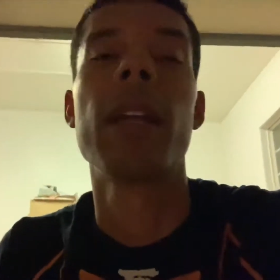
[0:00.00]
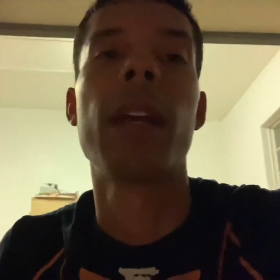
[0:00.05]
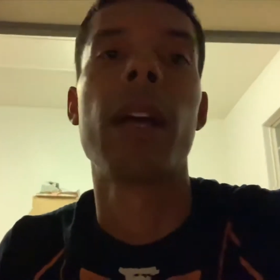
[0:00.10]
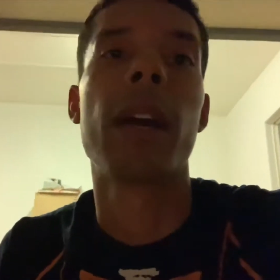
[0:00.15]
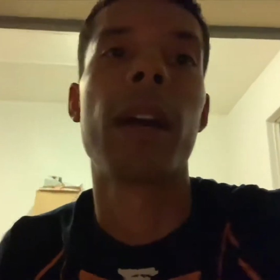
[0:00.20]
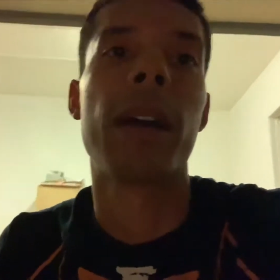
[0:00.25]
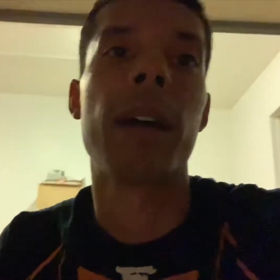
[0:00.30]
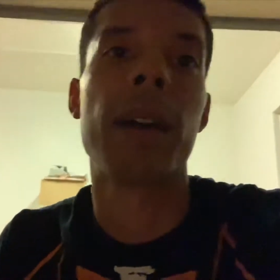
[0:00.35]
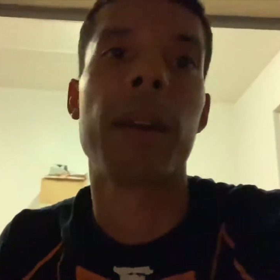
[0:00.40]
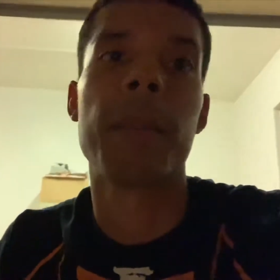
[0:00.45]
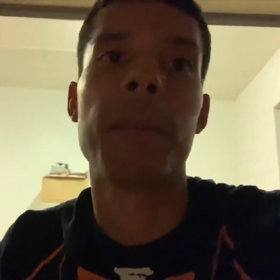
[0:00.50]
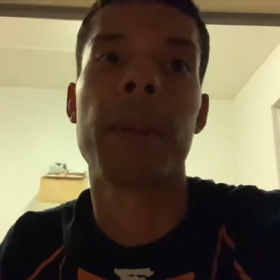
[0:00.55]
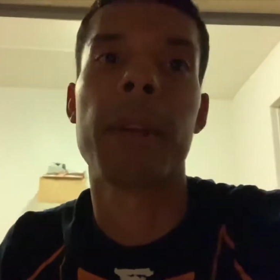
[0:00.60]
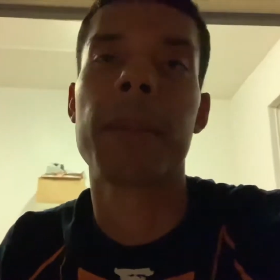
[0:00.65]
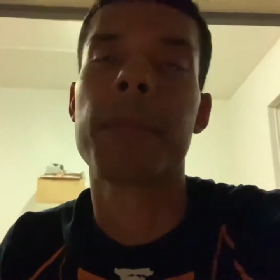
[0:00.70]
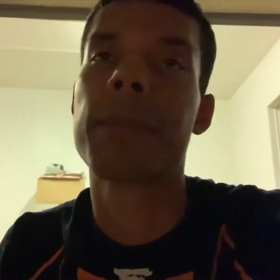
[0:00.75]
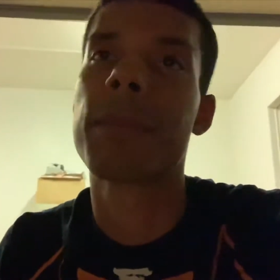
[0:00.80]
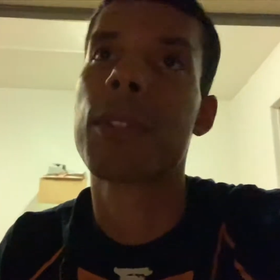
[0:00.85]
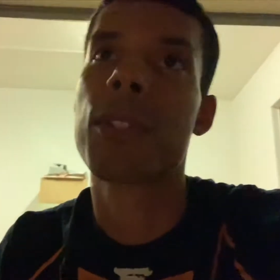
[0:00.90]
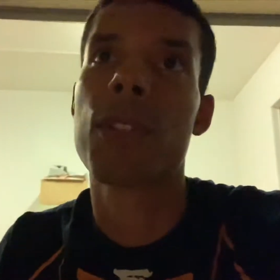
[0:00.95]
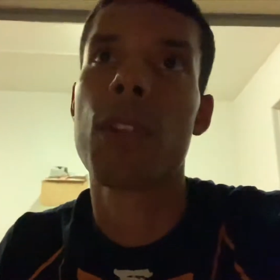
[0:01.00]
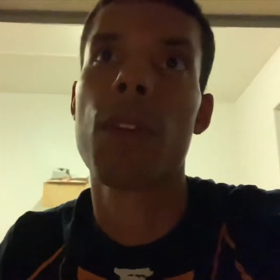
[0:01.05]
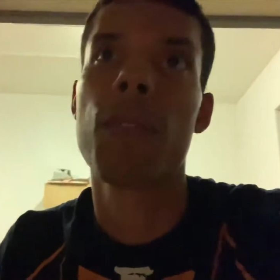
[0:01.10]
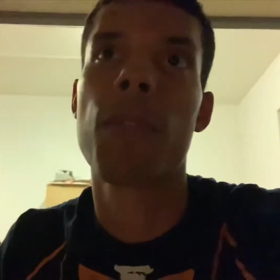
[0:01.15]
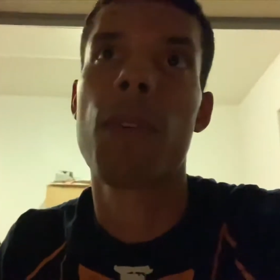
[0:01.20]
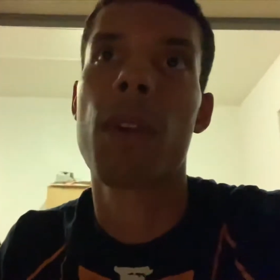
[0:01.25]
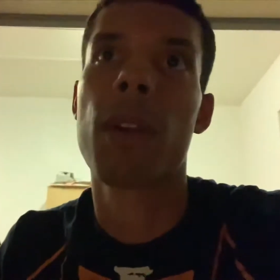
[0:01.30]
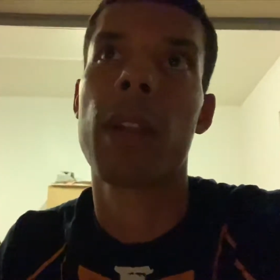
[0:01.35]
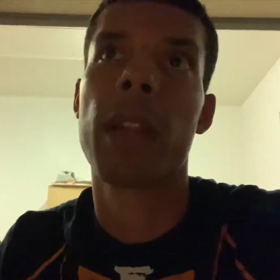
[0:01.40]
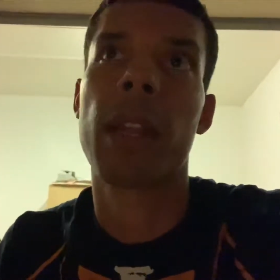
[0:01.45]
But so
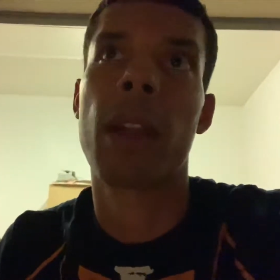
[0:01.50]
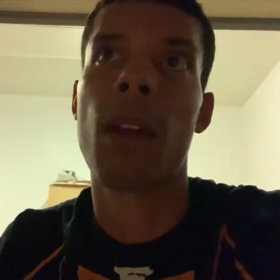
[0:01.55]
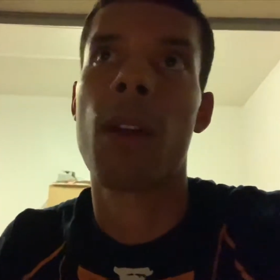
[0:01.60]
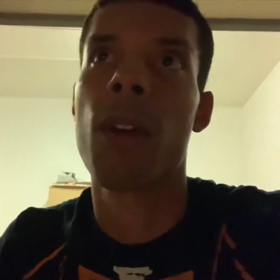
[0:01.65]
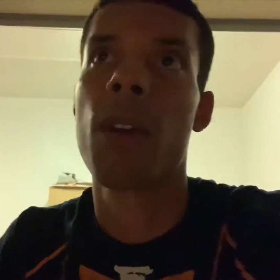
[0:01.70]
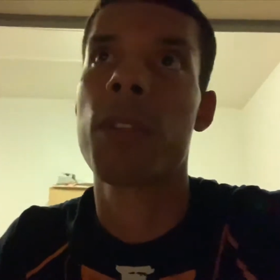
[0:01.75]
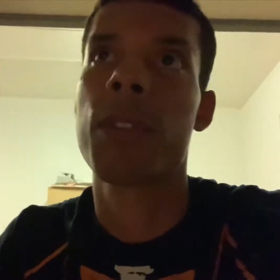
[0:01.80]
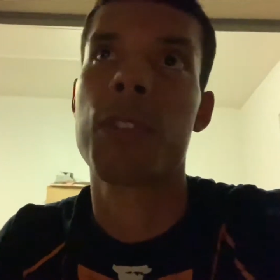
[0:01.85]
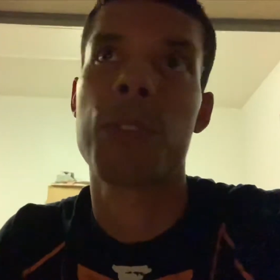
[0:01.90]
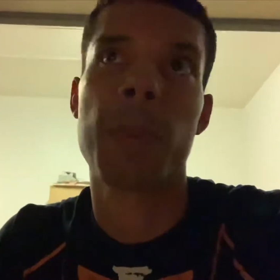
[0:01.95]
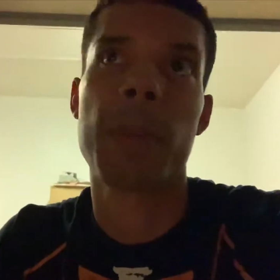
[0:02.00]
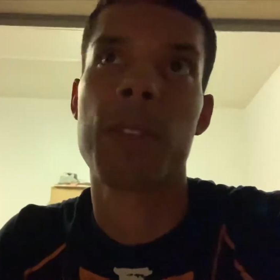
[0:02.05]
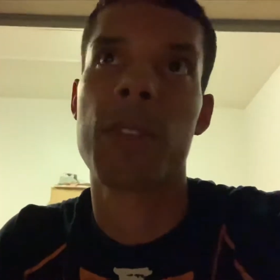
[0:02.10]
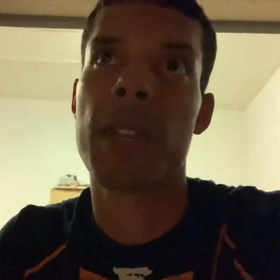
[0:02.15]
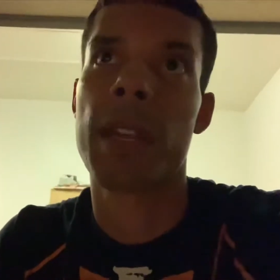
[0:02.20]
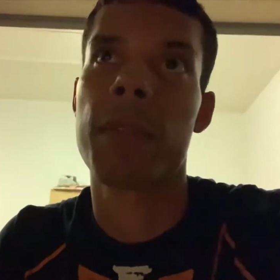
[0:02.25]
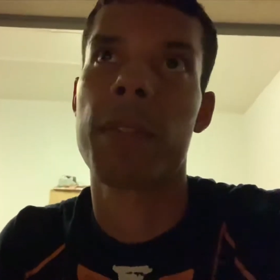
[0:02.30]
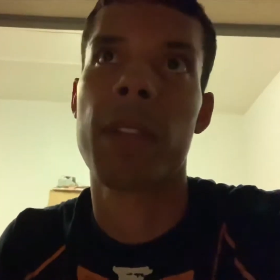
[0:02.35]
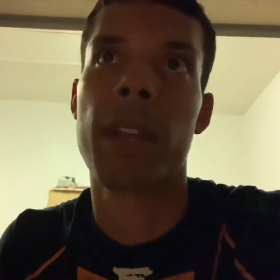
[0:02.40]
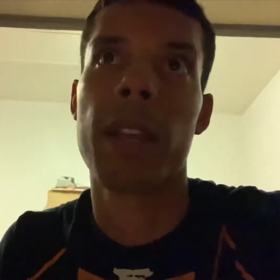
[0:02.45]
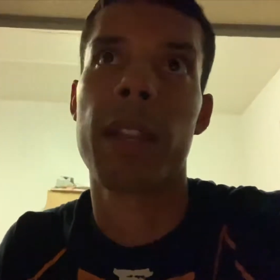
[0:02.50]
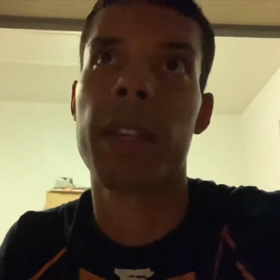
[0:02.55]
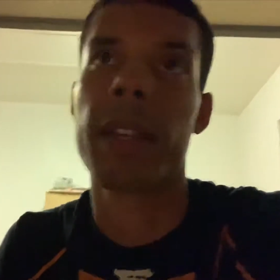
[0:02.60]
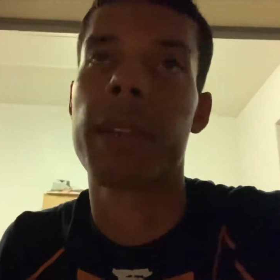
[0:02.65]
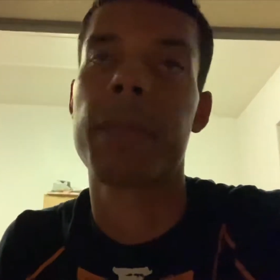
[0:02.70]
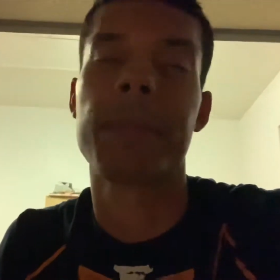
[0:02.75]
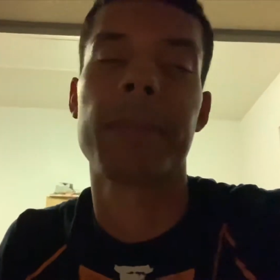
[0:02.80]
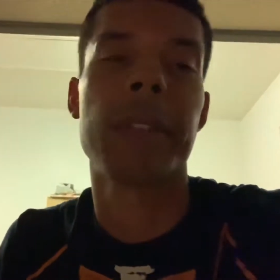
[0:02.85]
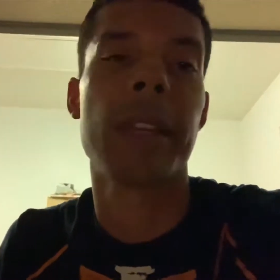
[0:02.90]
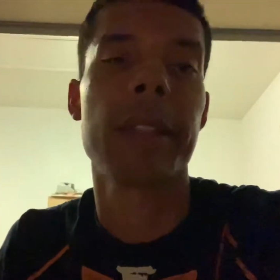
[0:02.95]
far, like all the suspension I've done,
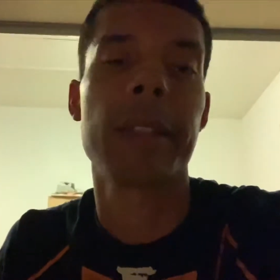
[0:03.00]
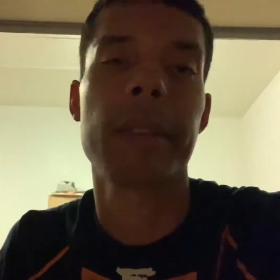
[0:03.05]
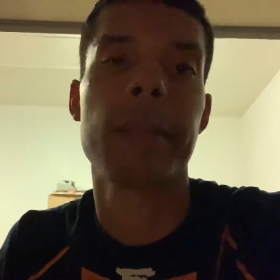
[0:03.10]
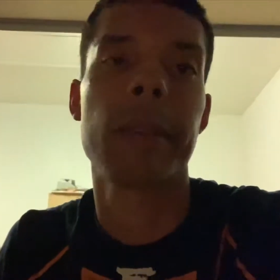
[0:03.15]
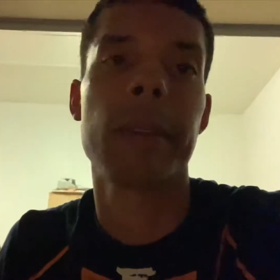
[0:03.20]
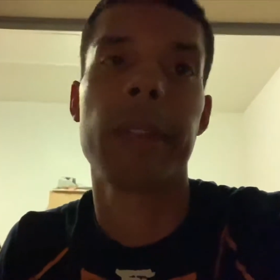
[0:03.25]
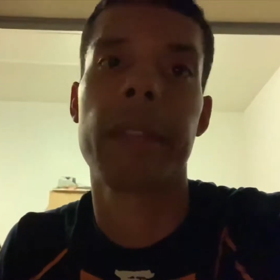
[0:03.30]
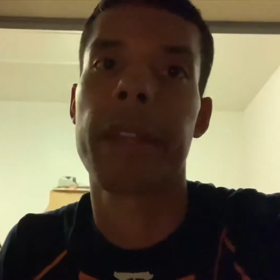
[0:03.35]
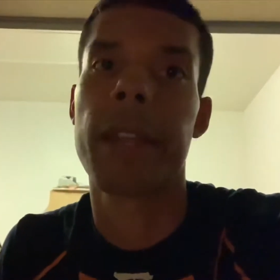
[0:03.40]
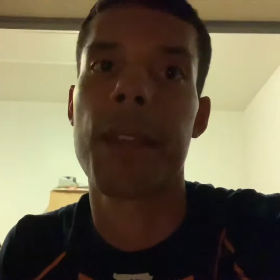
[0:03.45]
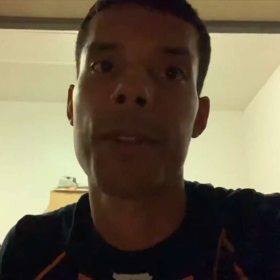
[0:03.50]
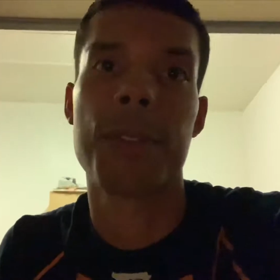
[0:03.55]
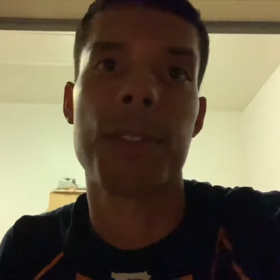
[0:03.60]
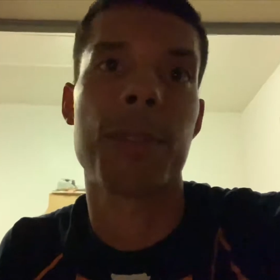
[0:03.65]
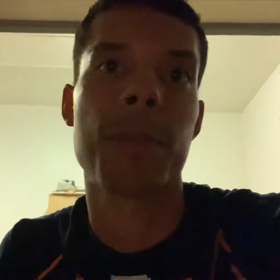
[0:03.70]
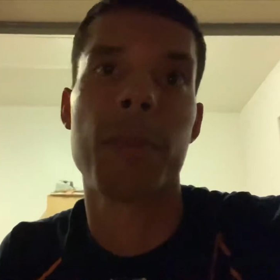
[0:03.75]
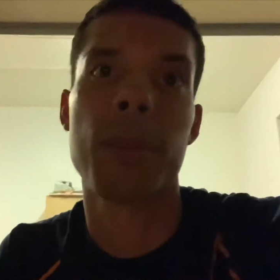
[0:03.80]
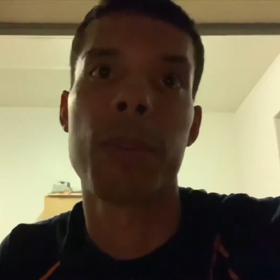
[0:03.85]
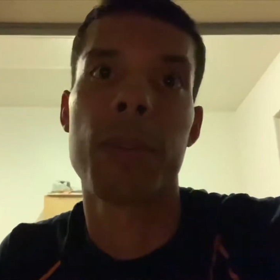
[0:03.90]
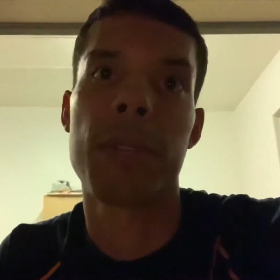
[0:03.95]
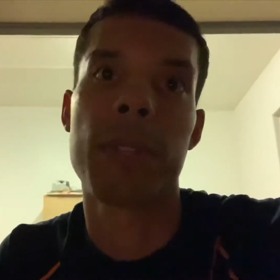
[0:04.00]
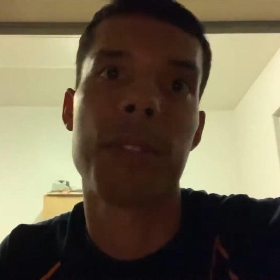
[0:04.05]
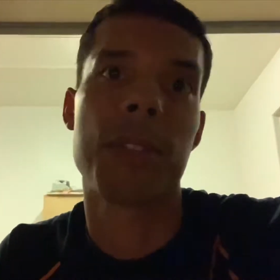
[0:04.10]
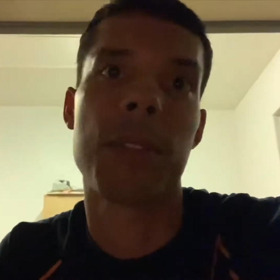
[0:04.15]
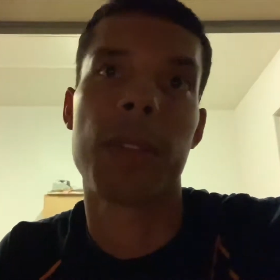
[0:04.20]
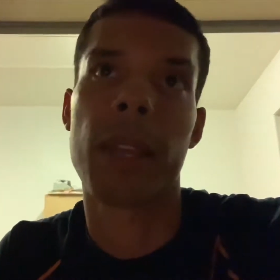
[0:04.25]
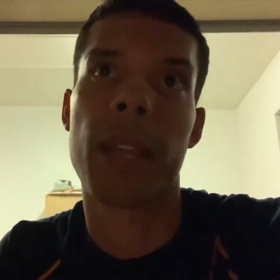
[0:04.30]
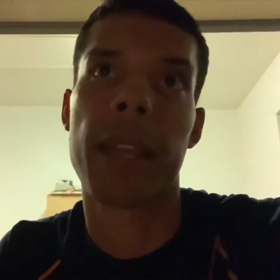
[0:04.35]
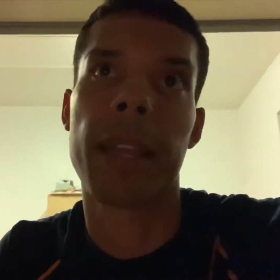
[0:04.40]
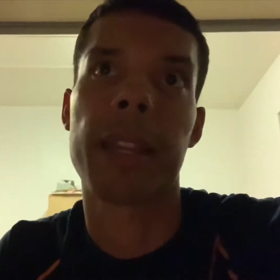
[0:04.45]
nothing really goes as smooth as
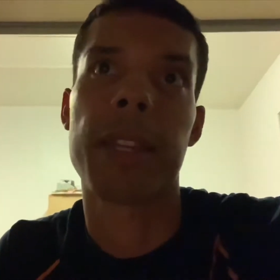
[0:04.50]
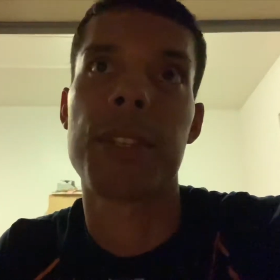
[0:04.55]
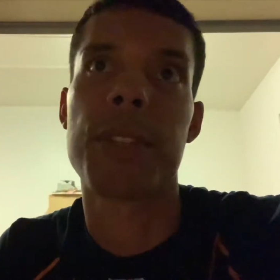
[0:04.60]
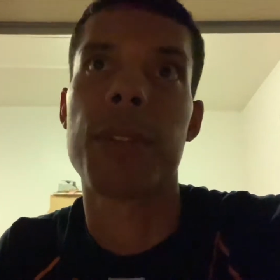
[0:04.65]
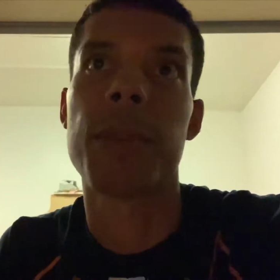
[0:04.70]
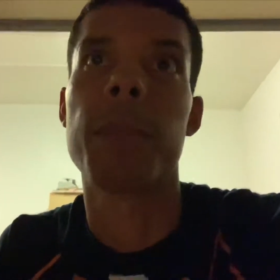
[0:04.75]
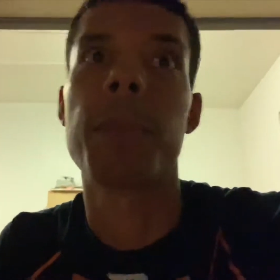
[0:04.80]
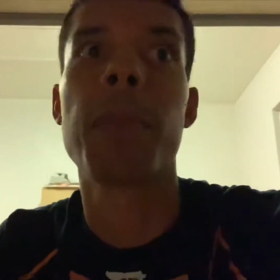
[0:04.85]
you like it to.